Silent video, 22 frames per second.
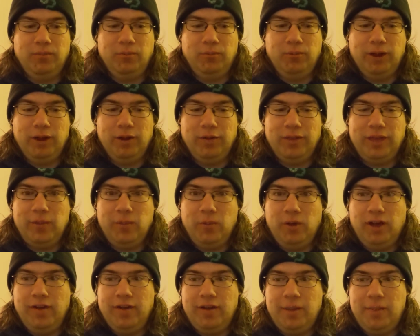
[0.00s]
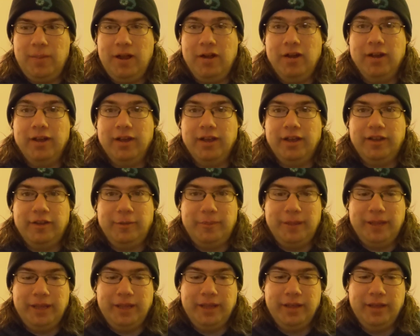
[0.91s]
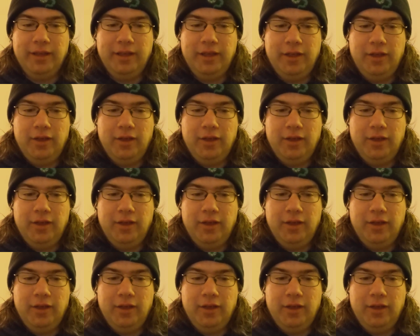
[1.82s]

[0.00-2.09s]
where they want America to be